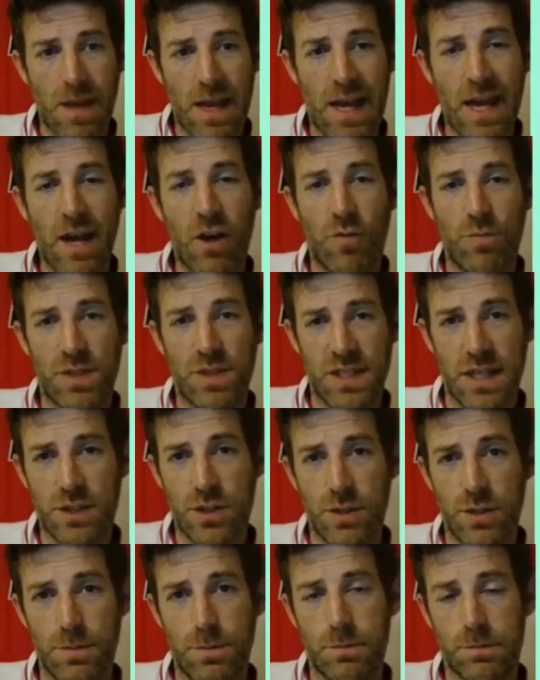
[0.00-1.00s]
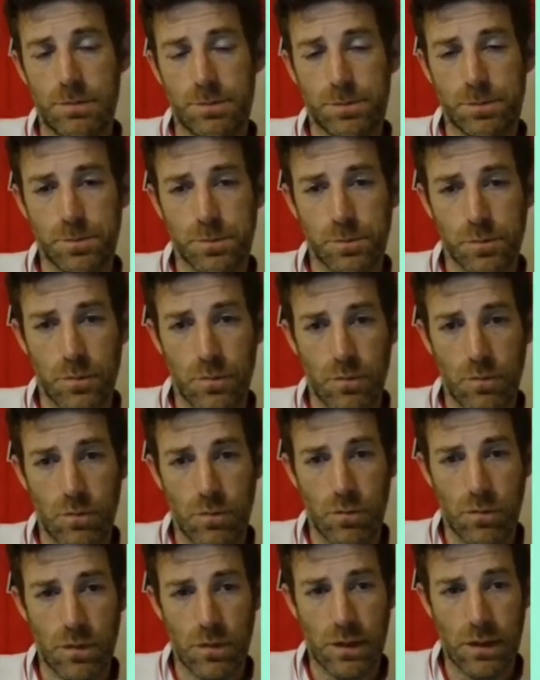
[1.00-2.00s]
Out of possession,
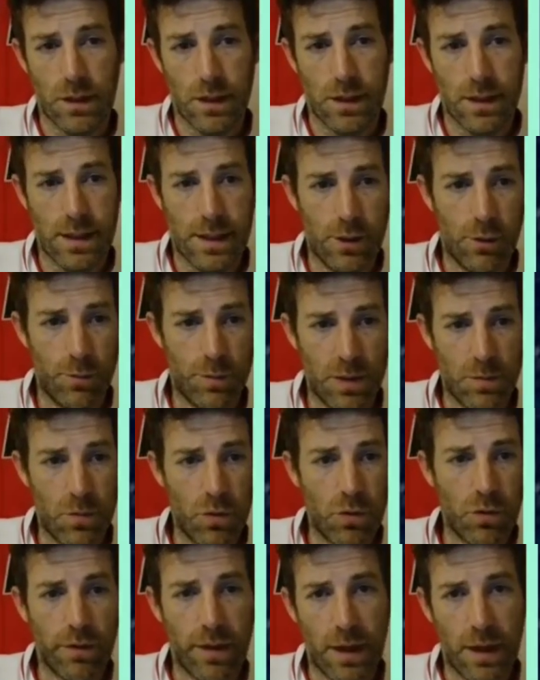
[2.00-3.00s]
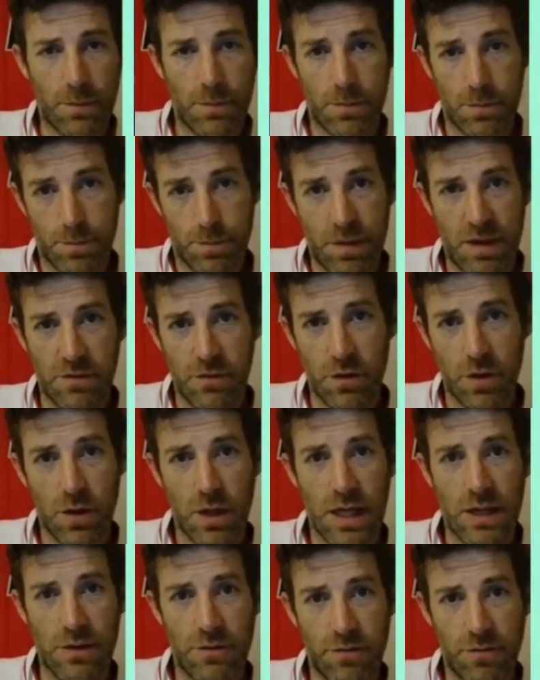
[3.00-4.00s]
he'll be more at that pivot
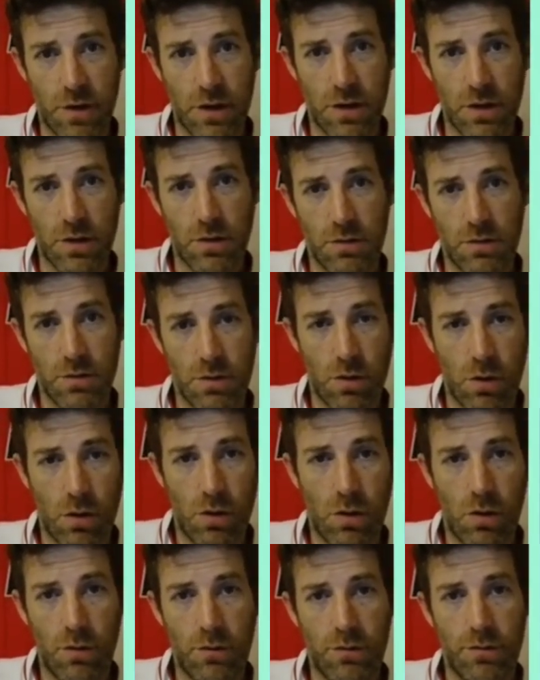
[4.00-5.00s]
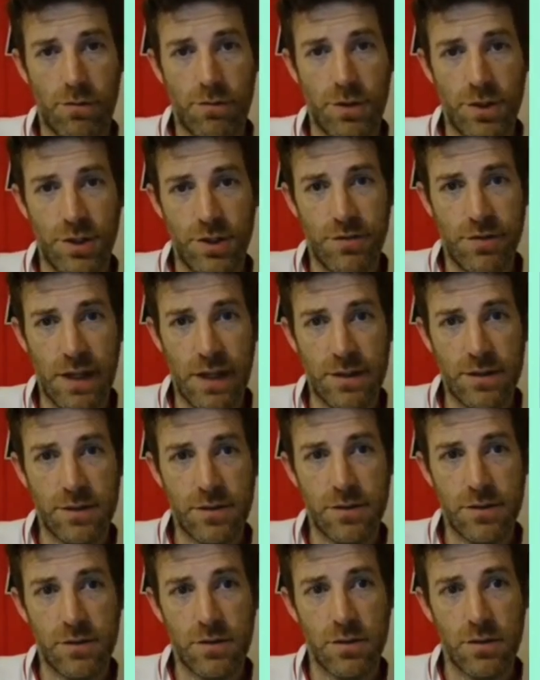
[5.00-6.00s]
in front of the
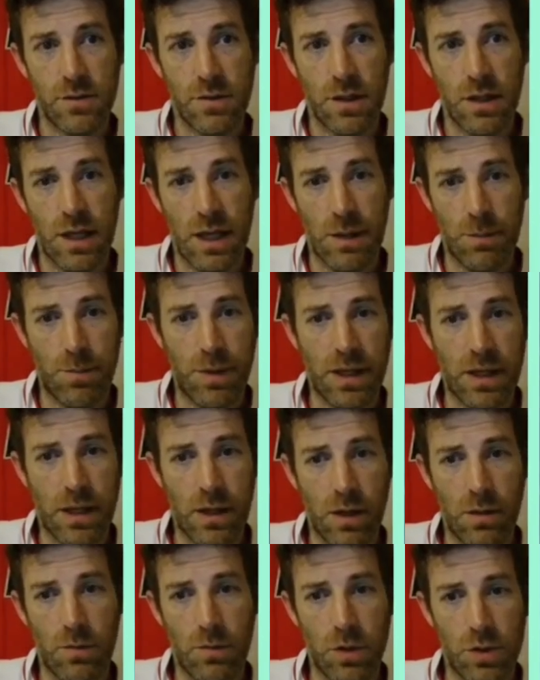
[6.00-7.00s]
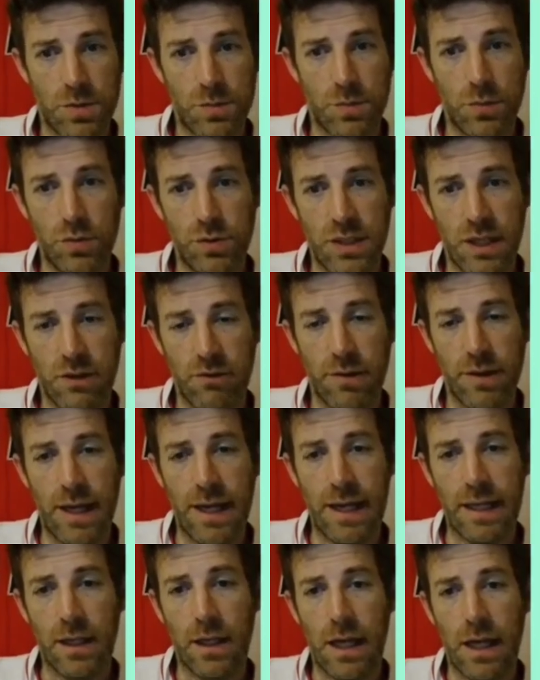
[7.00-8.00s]
defence and picking up loose balls here and
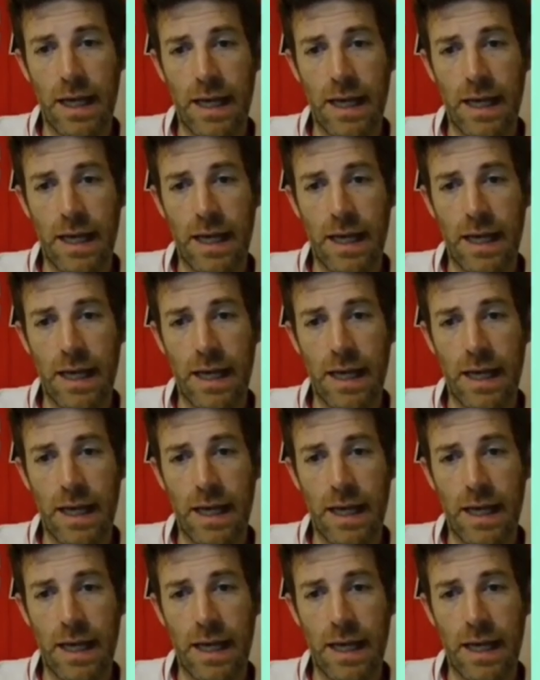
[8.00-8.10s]
there.